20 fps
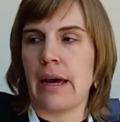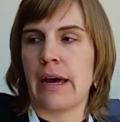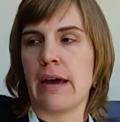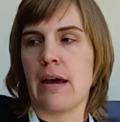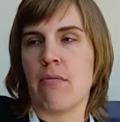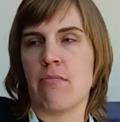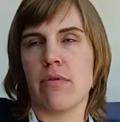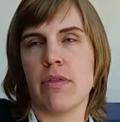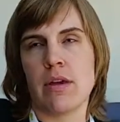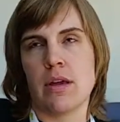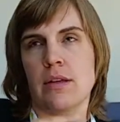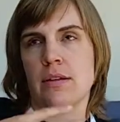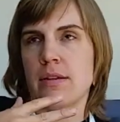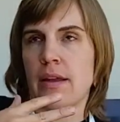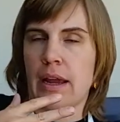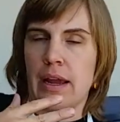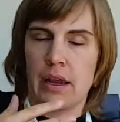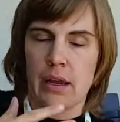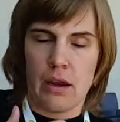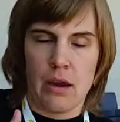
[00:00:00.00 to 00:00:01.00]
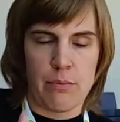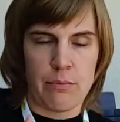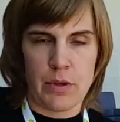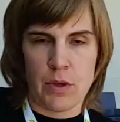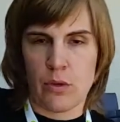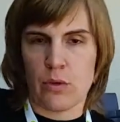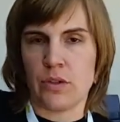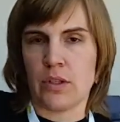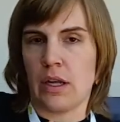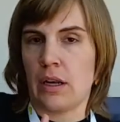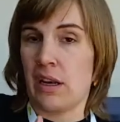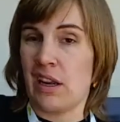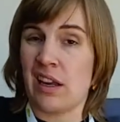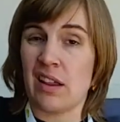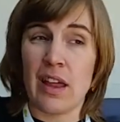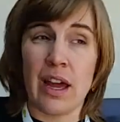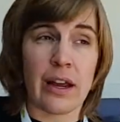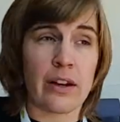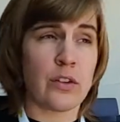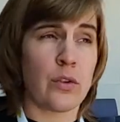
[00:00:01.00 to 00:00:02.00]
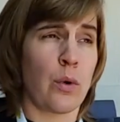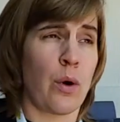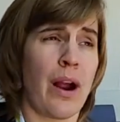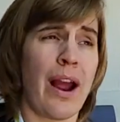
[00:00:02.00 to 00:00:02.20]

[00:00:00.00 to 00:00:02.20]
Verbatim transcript: um, things like abuse and neglect,